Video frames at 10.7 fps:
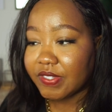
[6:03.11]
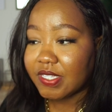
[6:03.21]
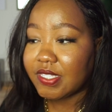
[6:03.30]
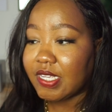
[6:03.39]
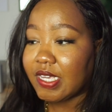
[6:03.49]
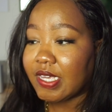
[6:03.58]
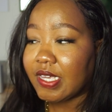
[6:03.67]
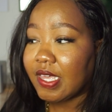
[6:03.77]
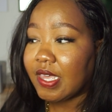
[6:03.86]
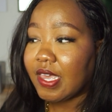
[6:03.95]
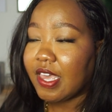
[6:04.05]
to see
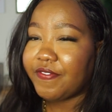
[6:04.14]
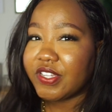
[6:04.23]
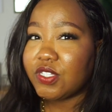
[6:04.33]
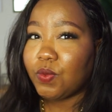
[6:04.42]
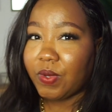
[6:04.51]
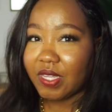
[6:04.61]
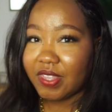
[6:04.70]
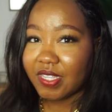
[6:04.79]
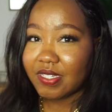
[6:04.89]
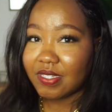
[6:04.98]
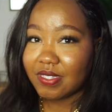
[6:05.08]
if it's worth
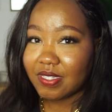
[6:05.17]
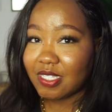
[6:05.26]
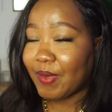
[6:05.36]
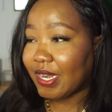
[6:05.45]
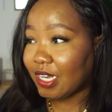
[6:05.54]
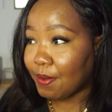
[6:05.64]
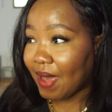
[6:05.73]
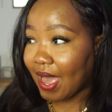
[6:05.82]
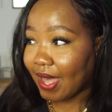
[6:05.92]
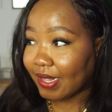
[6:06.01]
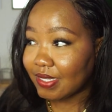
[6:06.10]
it to spend the
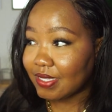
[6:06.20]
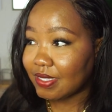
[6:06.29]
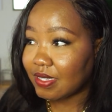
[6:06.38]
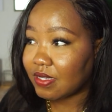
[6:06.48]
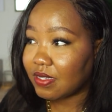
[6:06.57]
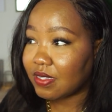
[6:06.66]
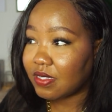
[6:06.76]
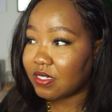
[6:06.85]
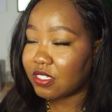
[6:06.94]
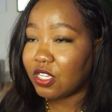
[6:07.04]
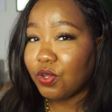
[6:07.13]
miles
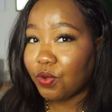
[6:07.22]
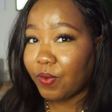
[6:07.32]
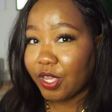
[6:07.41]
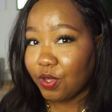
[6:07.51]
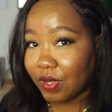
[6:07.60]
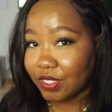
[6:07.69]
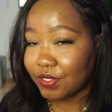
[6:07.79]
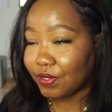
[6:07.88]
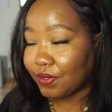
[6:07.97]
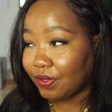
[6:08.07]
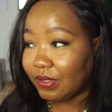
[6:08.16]
to go where you want to
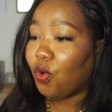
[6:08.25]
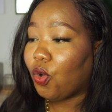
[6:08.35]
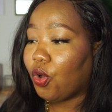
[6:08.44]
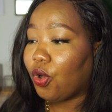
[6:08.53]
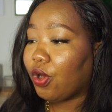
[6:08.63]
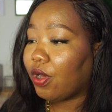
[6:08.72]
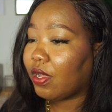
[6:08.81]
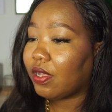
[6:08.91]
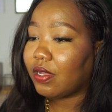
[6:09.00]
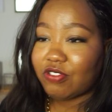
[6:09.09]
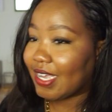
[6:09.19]
go,
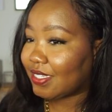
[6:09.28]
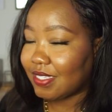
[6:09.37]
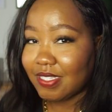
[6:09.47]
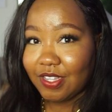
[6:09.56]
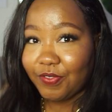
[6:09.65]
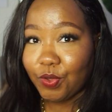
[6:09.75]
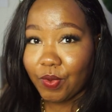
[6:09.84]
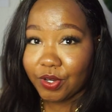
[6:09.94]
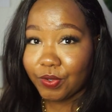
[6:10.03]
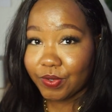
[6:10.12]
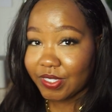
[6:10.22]
or try to see if you want
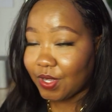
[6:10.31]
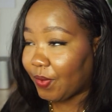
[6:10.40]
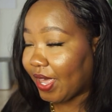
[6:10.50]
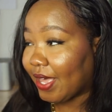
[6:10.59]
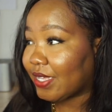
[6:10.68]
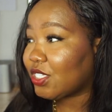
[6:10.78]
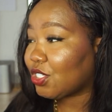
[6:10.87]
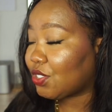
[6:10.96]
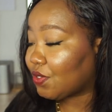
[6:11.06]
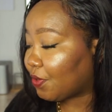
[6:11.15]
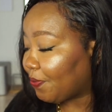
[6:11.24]
to go somewhere else.
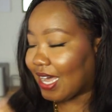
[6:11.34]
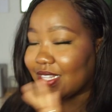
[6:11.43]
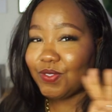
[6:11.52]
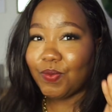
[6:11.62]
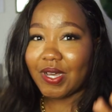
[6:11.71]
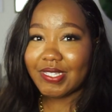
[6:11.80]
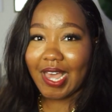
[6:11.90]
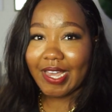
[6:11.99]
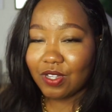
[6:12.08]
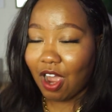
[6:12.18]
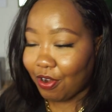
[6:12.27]
So that's what
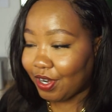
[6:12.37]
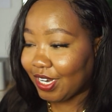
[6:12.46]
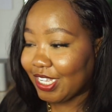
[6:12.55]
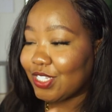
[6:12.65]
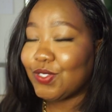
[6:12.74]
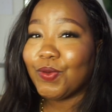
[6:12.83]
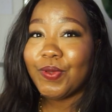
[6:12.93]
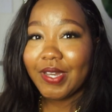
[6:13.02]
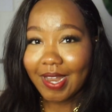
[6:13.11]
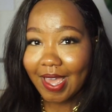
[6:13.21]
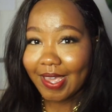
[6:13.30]
I currently
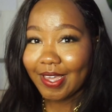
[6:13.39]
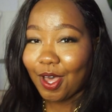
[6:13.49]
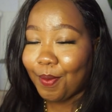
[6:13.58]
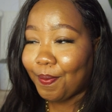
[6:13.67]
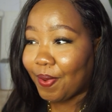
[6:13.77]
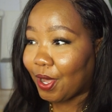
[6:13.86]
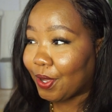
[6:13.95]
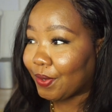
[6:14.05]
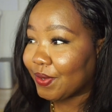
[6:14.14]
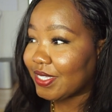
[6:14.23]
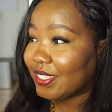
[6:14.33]
don't like
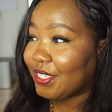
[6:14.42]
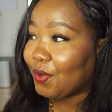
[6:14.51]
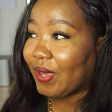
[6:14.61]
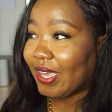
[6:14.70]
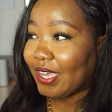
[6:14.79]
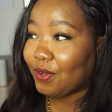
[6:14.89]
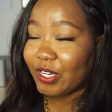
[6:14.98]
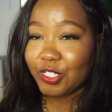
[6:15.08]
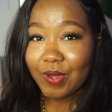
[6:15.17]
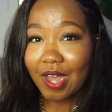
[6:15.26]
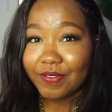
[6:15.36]
about the way in
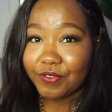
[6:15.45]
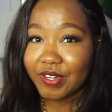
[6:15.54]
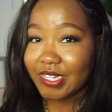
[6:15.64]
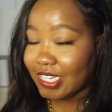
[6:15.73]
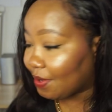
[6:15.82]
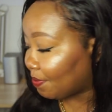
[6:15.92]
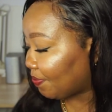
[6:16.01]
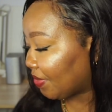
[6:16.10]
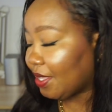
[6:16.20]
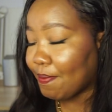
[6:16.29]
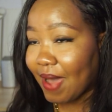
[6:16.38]
which you have to redeem
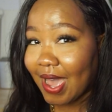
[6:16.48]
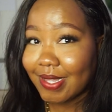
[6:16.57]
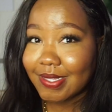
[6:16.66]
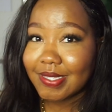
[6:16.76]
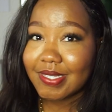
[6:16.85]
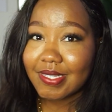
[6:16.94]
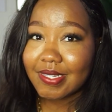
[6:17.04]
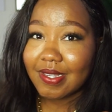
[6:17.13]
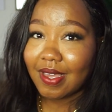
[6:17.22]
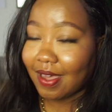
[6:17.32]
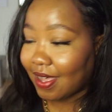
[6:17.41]
the miles
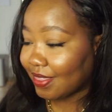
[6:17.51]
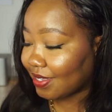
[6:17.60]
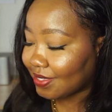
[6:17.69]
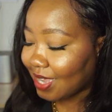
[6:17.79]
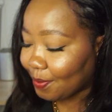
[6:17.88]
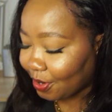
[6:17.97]
this time